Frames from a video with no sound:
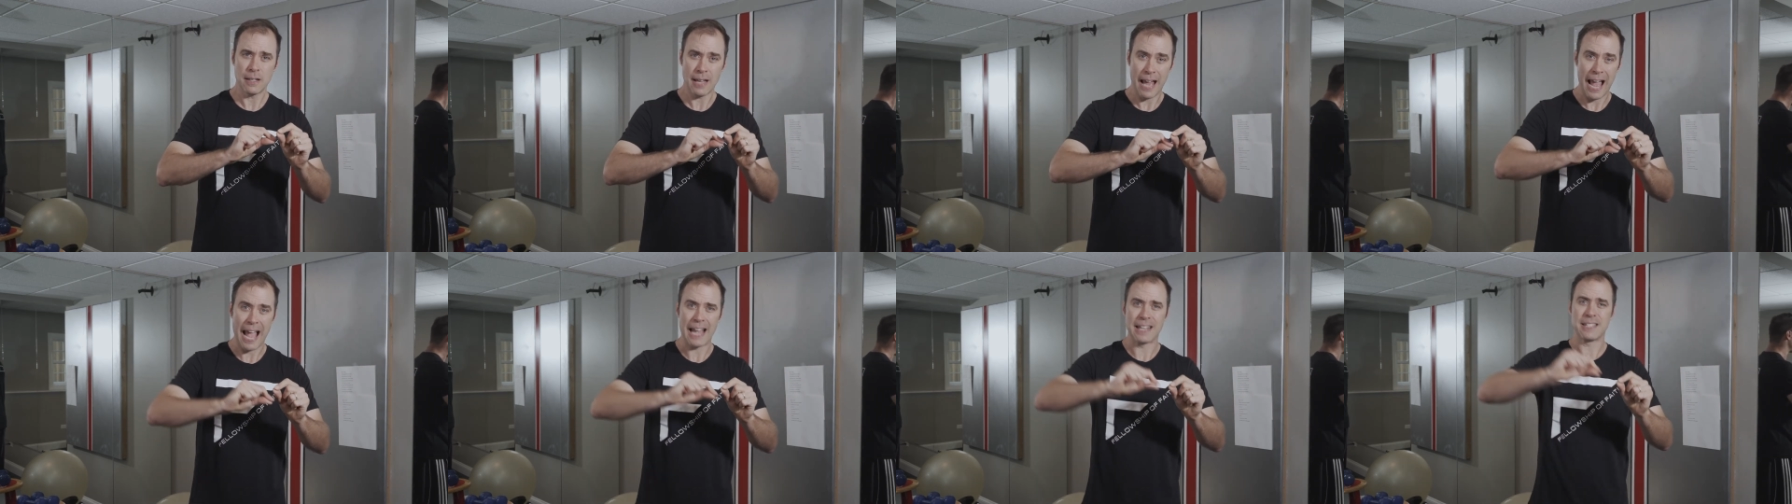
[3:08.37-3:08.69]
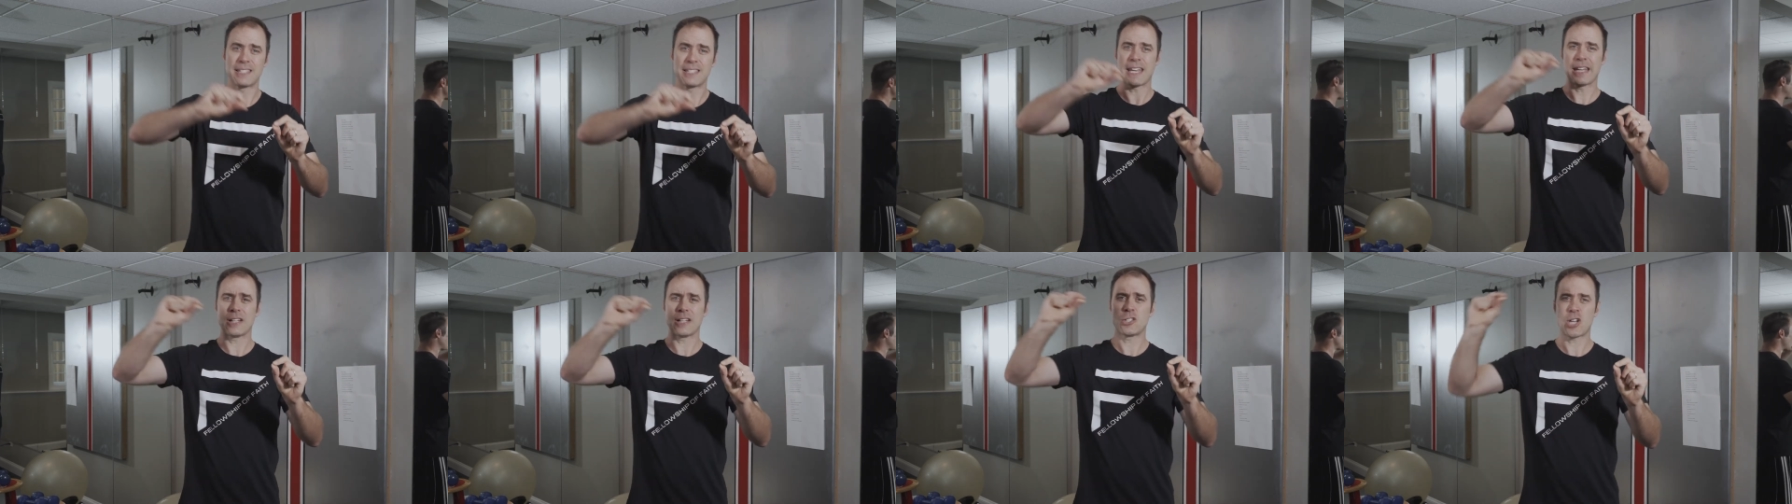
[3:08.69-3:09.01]

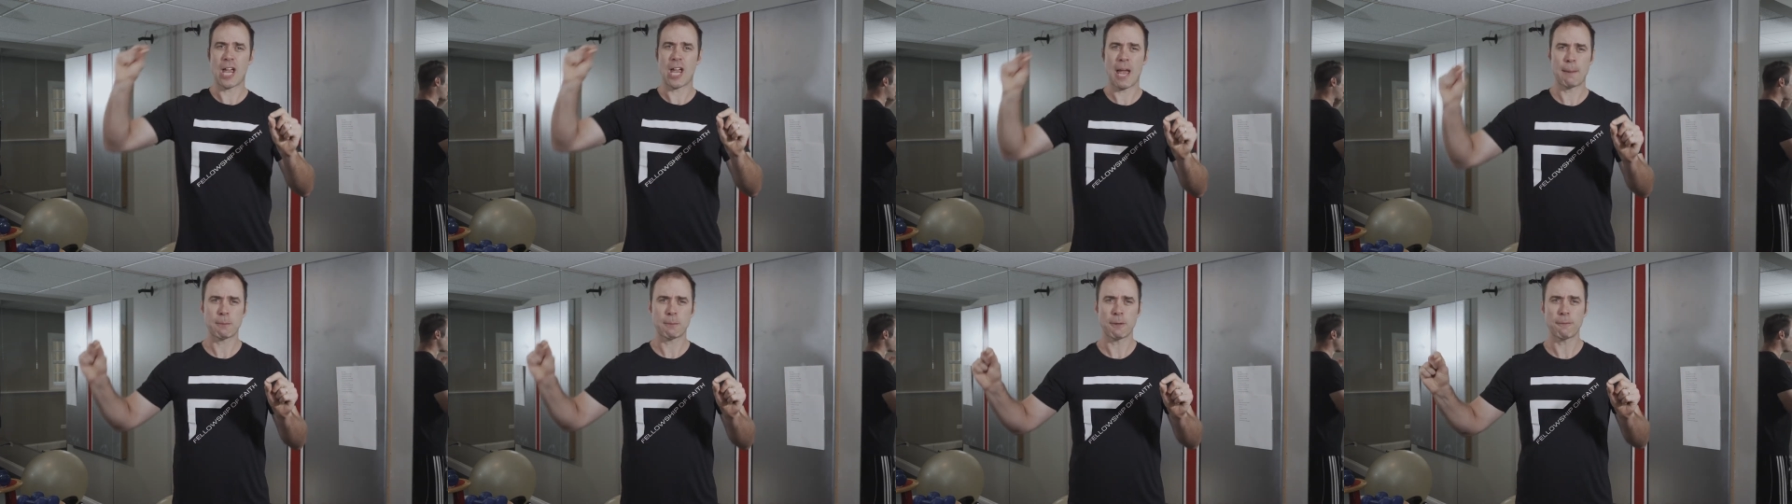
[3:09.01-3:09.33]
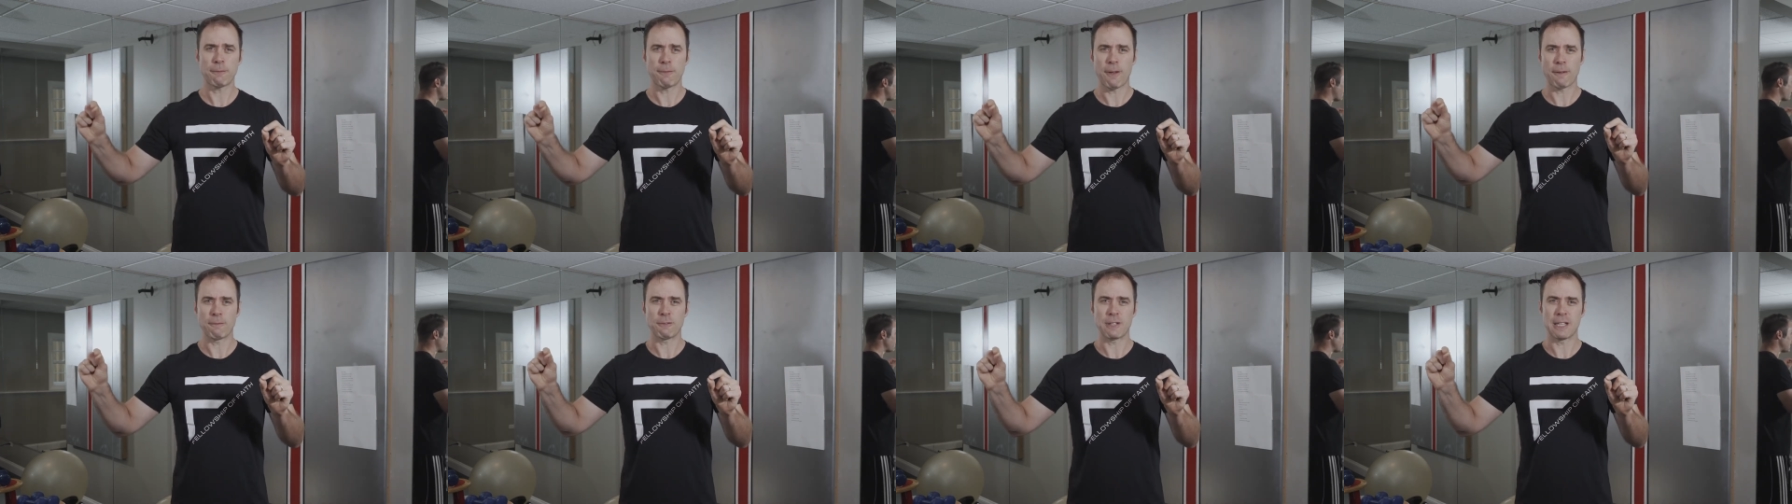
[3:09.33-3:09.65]
Isaiah chapter
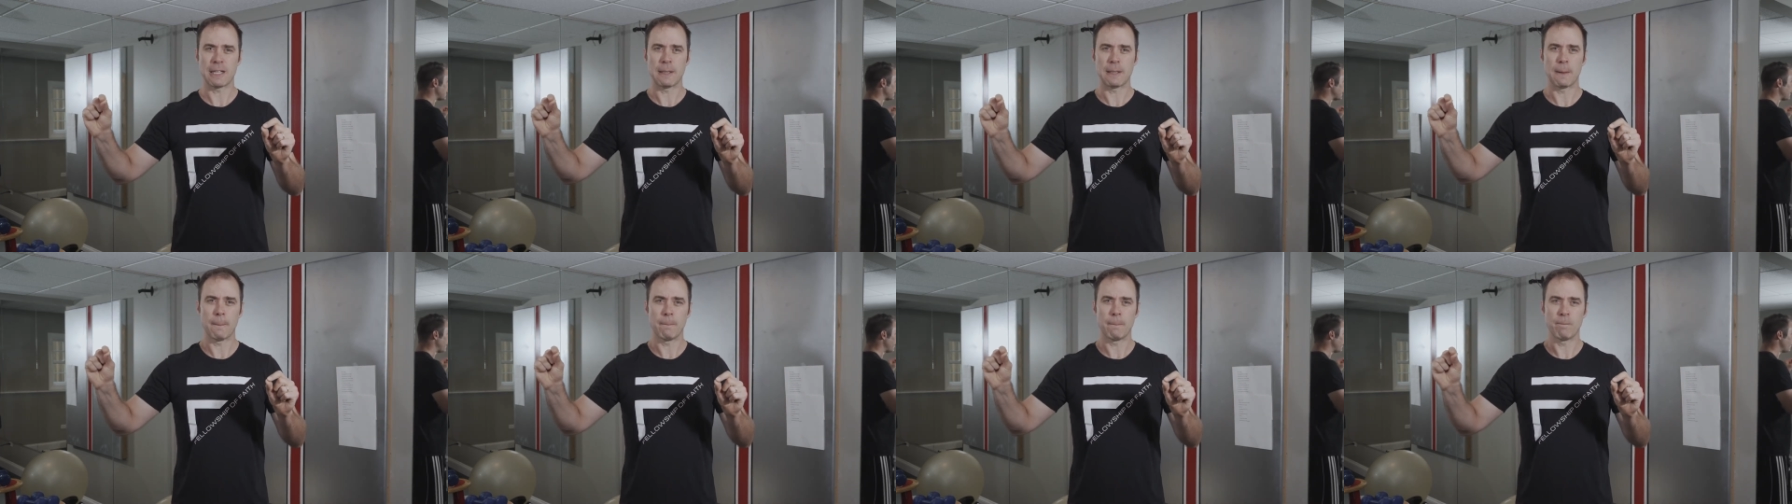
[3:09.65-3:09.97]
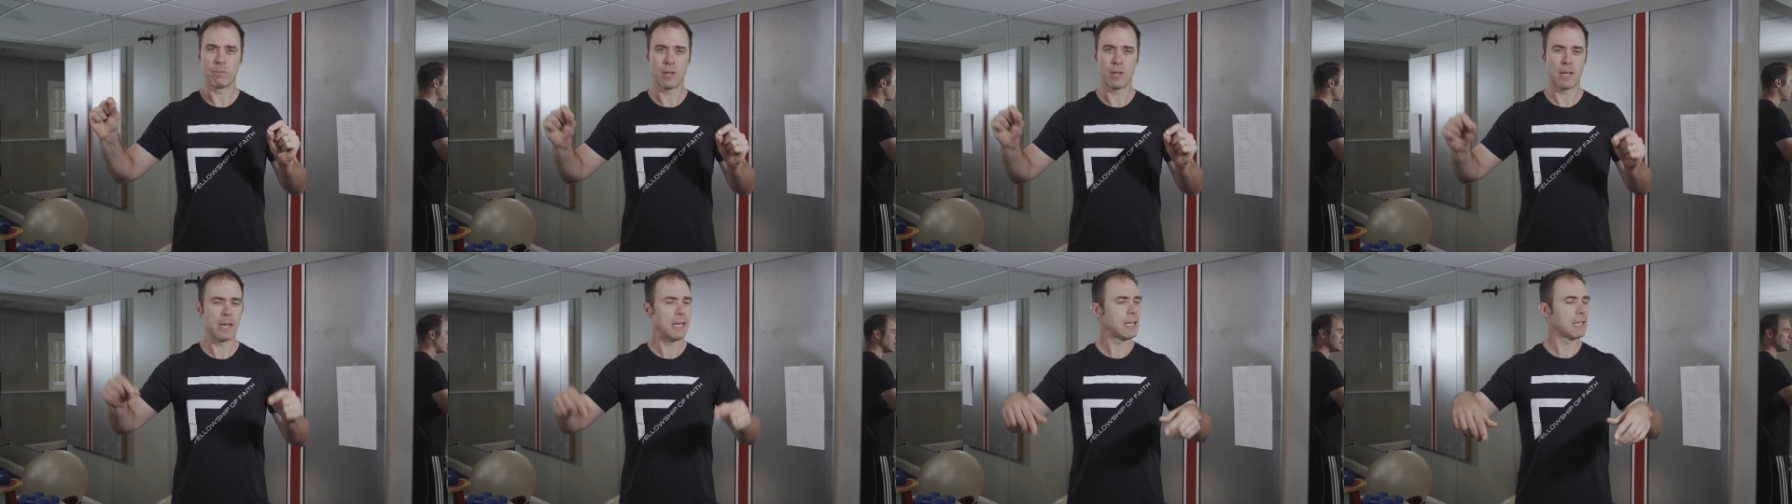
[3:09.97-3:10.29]
50.
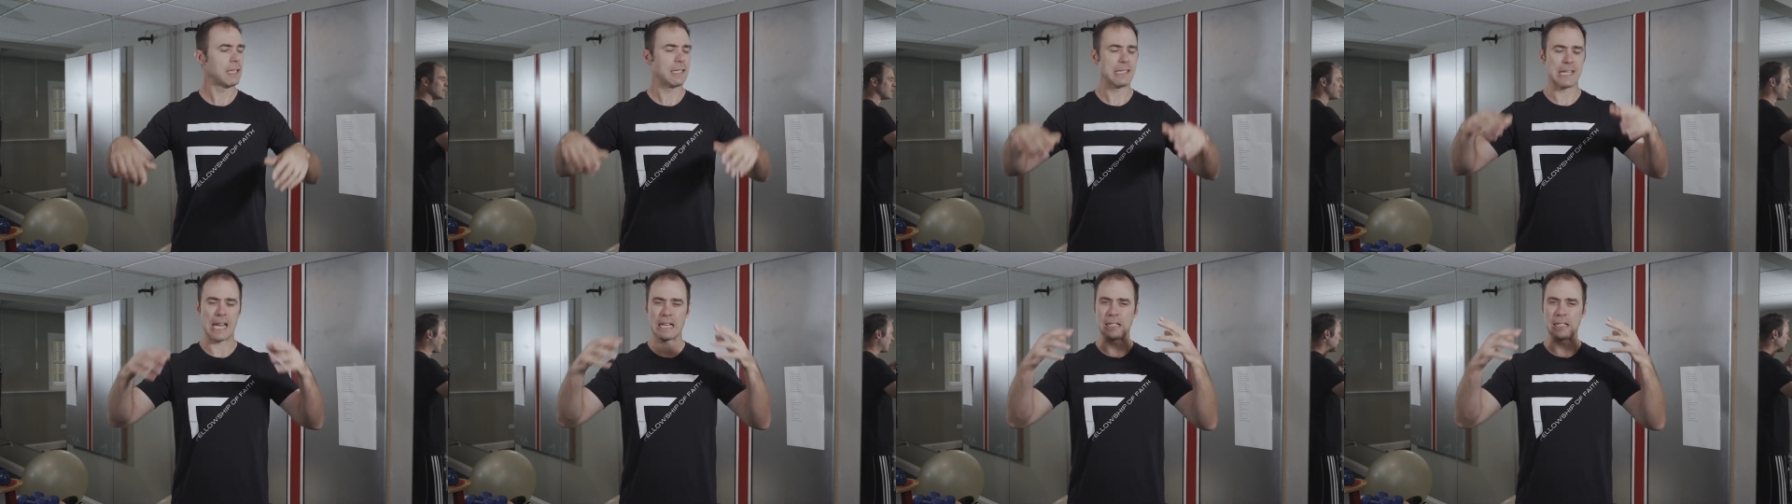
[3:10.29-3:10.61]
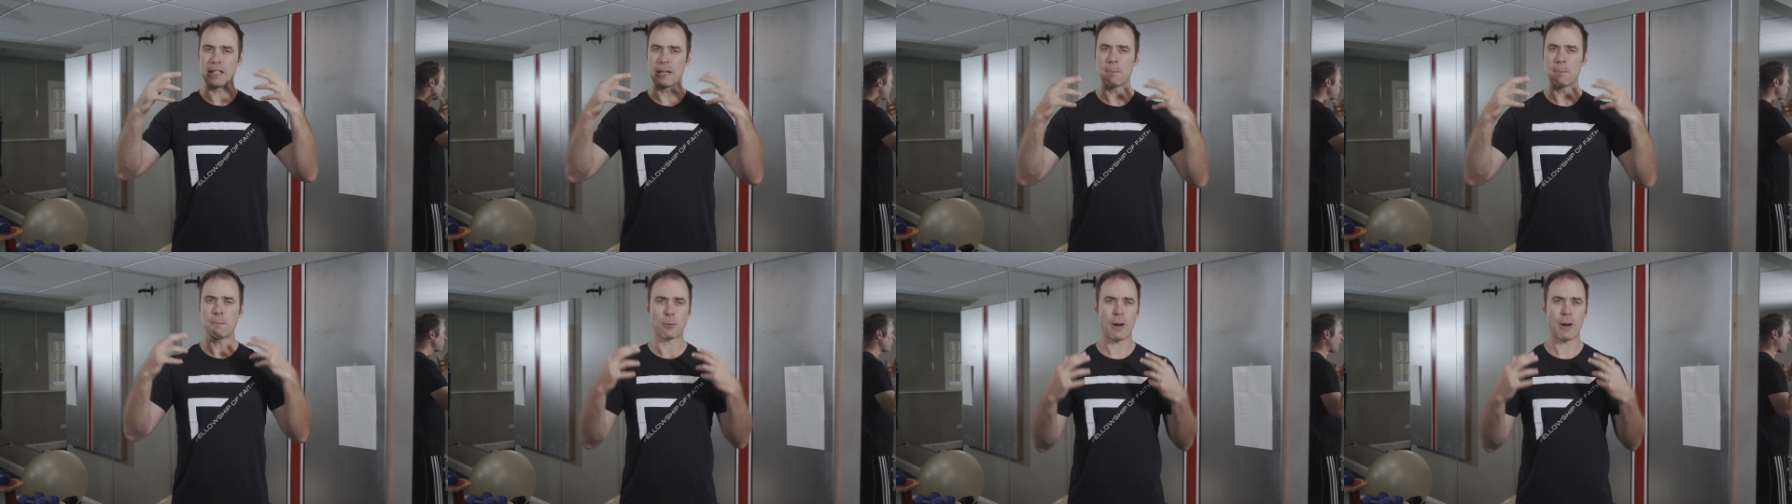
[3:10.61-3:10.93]
10
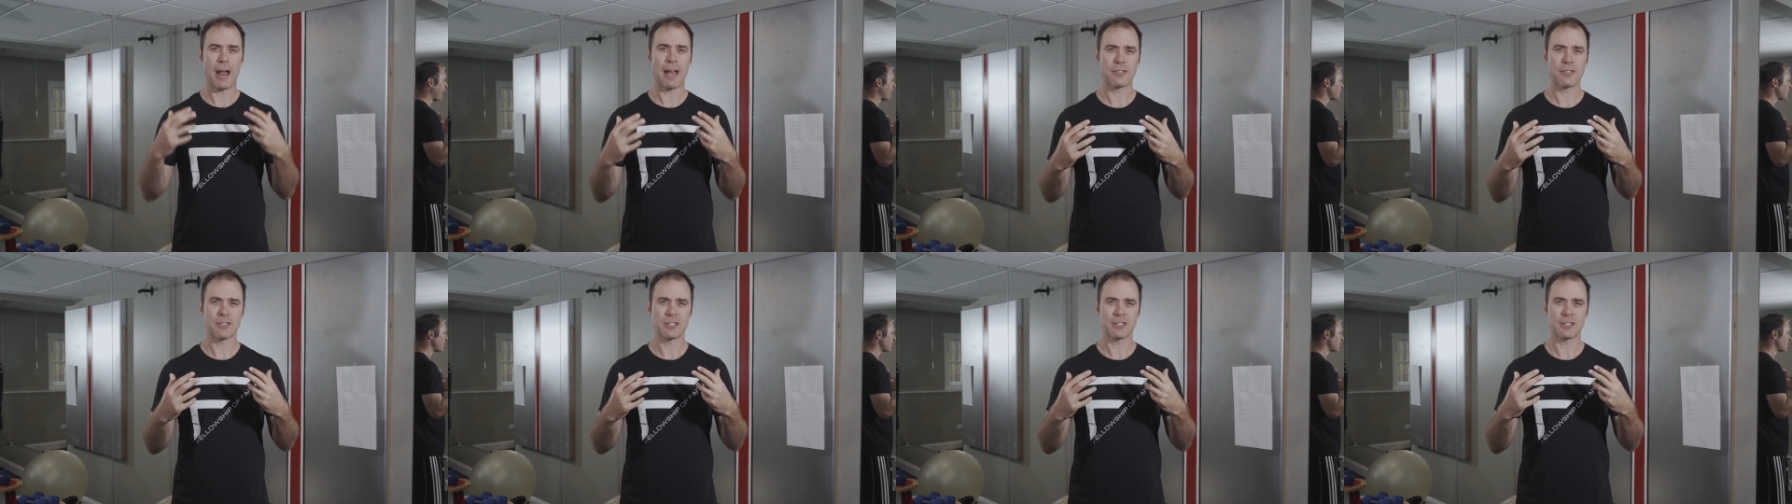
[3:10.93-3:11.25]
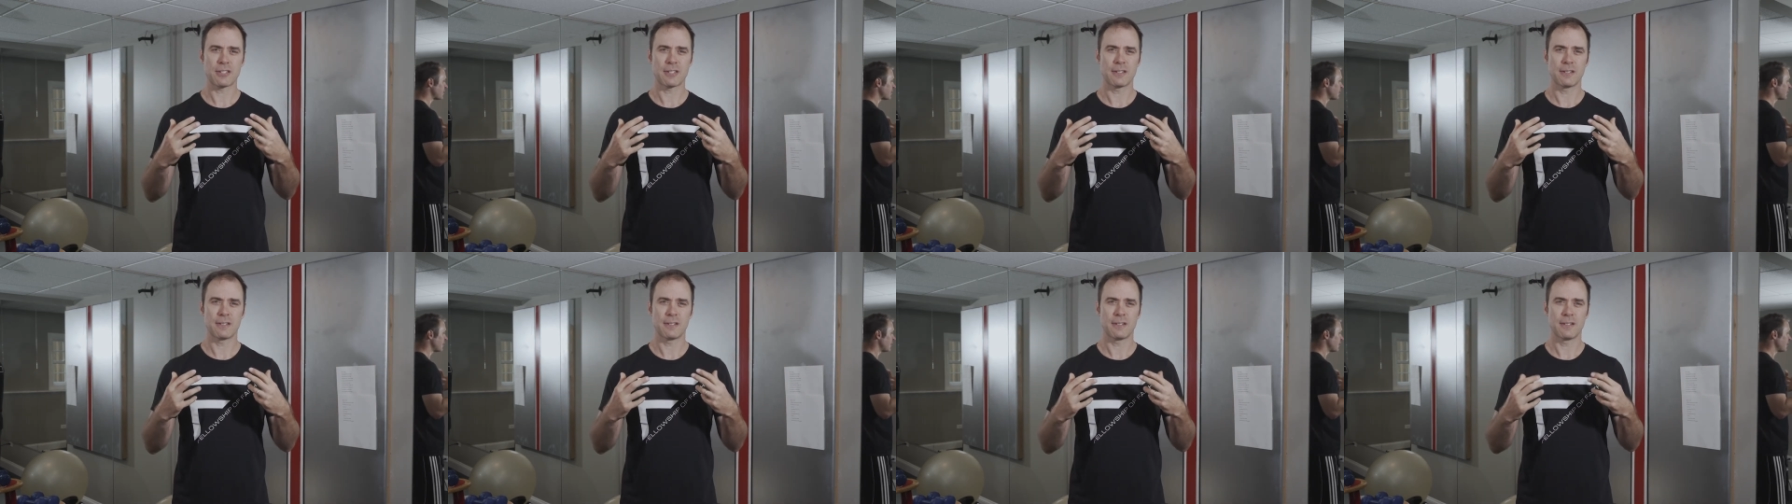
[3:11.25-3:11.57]
deep
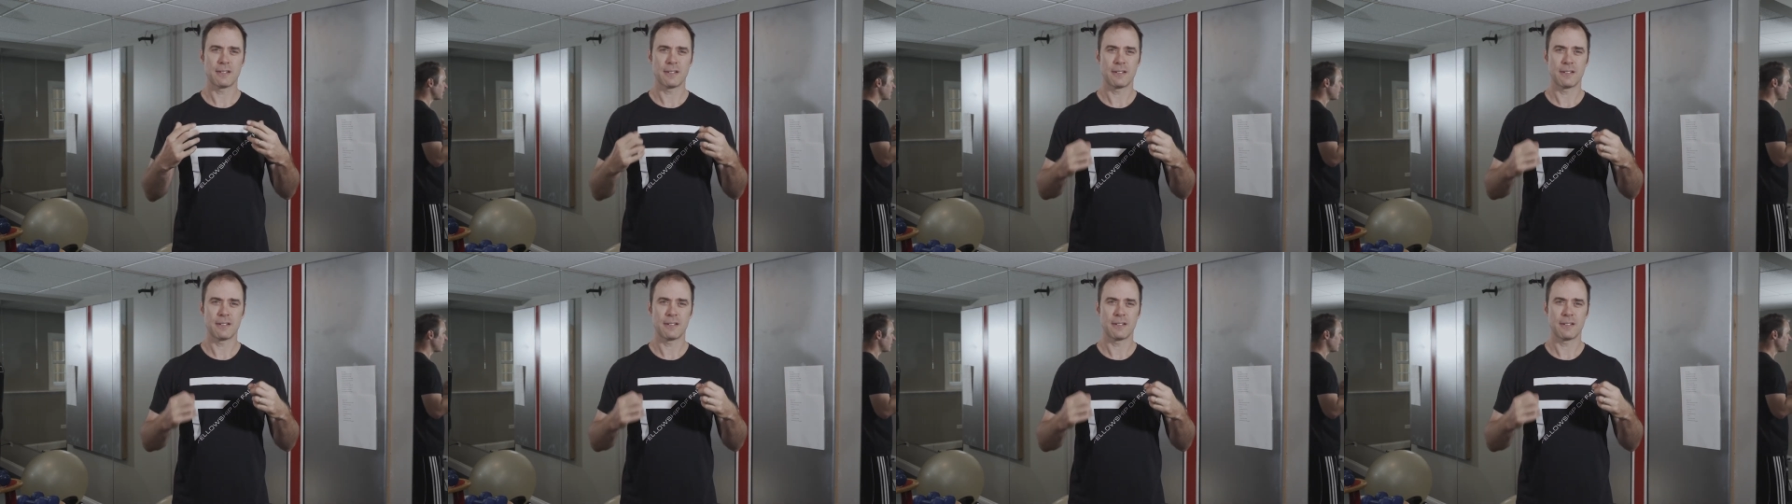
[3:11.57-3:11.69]
breaths.